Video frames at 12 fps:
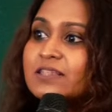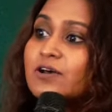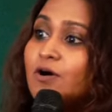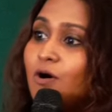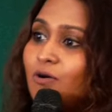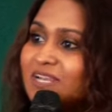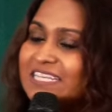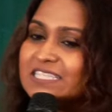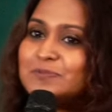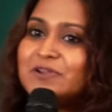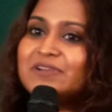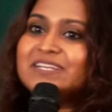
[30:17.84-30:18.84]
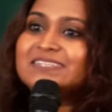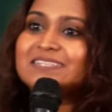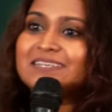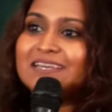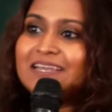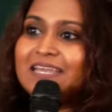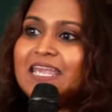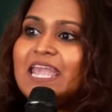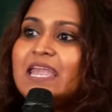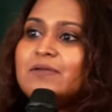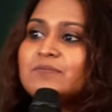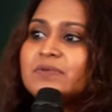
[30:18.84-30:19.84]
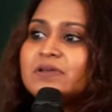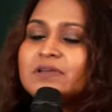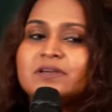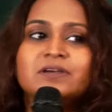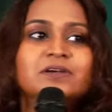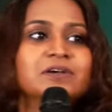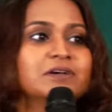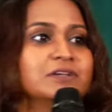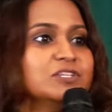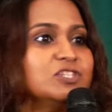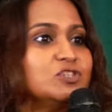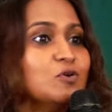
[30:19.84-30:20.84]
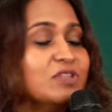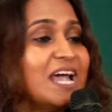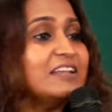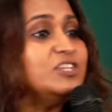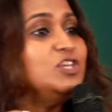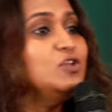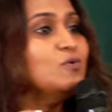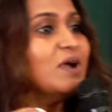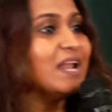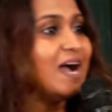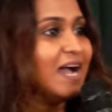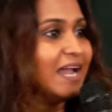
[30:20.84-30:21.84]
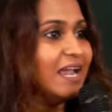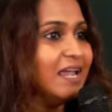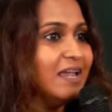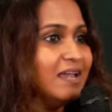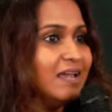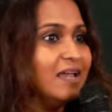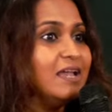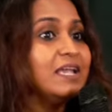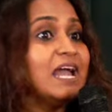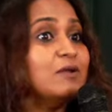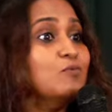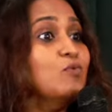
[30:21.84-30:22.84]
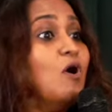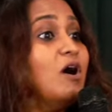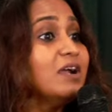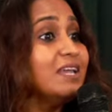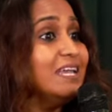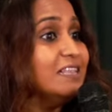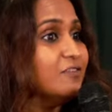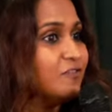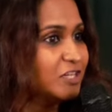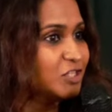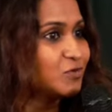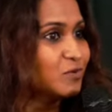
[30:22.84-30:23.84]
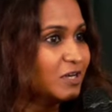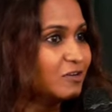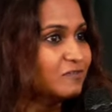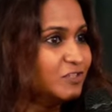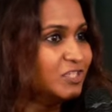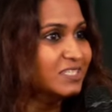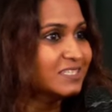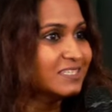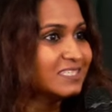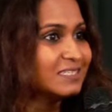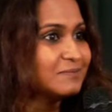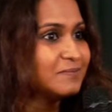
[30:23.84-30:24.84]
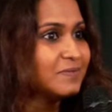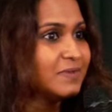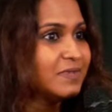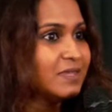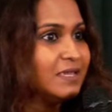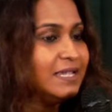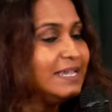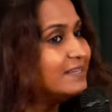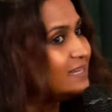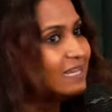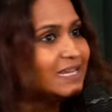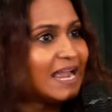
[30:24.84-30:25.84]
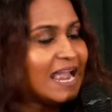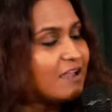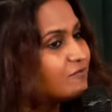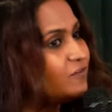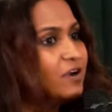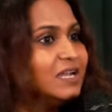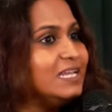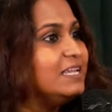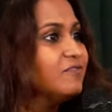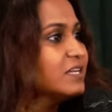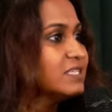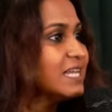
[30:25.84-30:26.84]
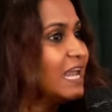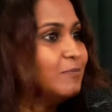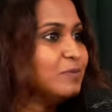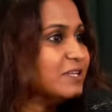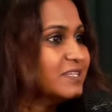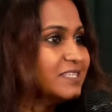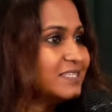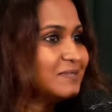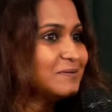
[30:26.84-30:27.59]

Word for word: The Holy Spirit came so that you and I can walk in the finished work of Jesus. He didn't ever leave us helpless.